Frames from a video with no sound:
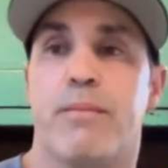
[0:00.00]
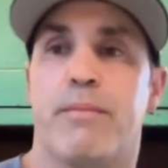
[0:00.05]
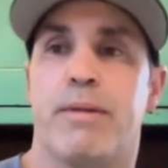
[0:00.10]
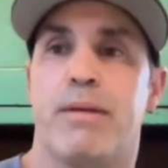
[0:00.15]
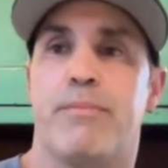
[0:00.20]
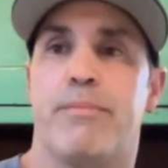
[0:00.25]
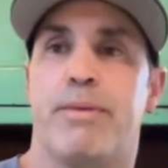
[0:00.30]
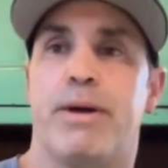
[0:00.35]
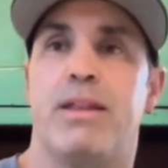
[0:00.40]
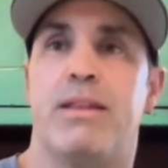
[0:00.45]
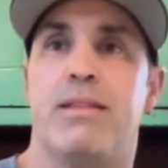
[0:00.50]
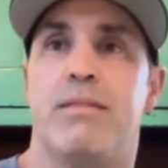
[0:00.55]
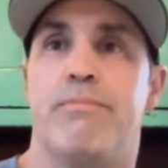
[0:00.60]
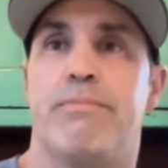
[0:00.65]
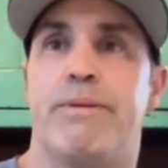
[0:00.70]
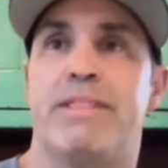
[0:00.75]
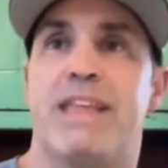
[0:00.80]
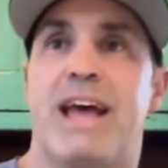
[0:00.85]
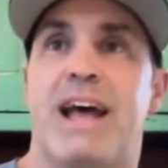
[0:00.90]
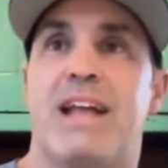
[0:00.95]

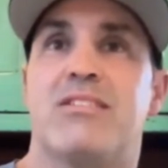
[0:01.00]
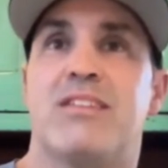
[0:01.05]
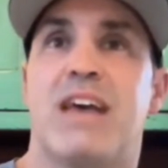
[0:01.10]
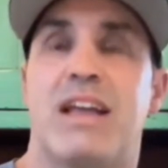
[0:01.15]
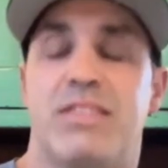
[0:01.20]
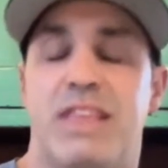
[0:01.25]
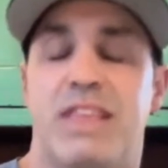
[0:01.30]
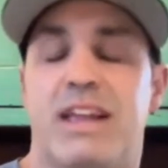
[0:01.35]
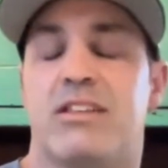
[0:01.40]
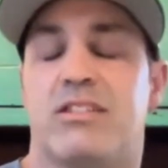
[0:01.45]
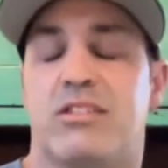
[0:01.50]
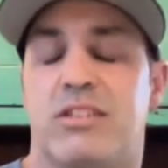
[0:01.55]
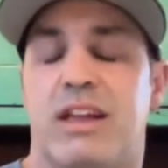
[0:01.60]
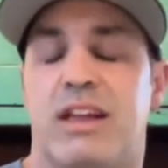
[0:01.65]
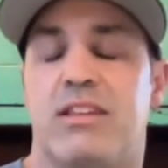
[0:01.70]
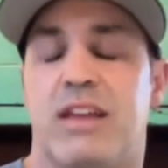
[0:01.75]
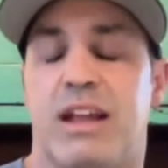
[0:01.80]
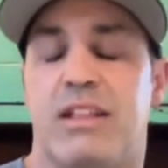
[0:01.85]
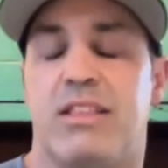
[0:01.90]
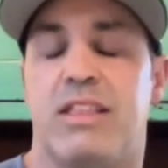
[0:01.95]
But that's, I
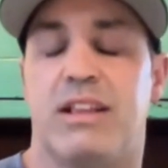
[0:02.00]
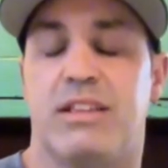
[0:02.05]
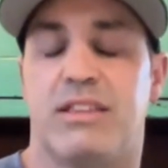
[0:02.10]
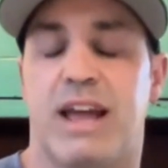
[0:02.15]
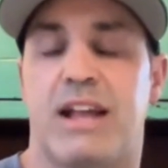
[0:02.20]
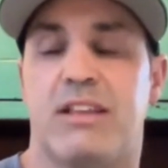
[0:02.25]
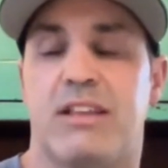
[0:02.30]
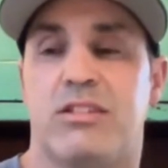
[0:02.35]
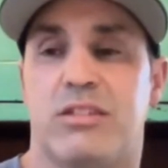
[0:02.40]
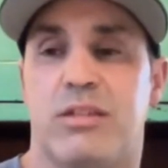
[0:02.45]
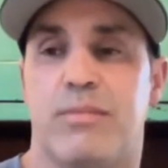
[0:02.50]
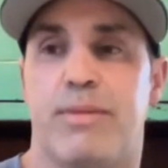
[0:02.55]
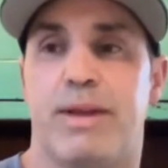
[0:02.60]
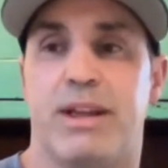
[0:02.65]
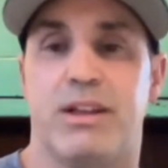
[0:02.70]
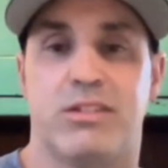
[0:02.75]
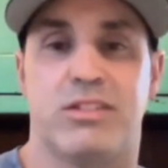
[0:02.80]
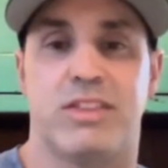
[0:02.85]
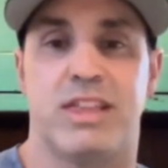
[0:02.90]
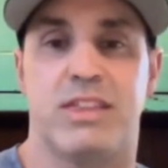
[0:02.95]
think that's the
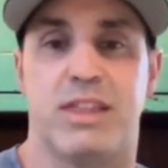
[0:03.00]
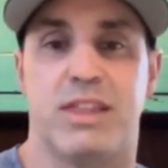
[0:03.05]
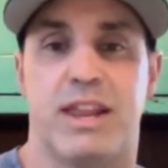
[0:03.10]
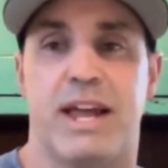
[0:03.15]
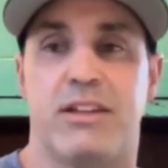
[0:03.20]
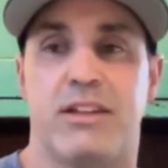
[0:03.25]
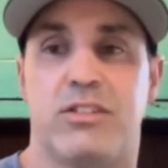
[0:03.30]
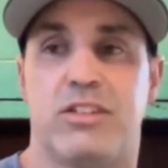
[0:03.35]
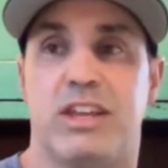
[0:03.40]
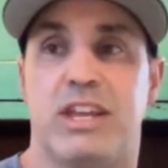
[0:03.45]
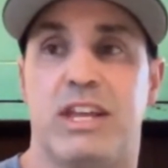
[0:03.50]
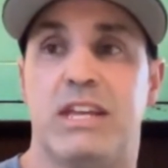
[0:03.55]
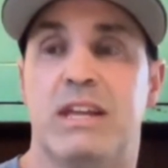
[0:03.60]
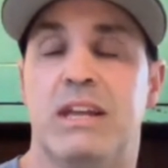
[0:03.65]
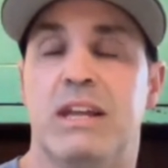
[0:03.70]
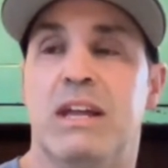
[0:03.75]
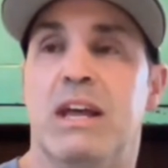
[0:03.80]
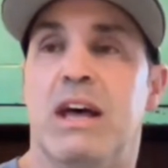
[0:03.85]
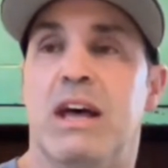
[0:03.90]
biggest thing that I see.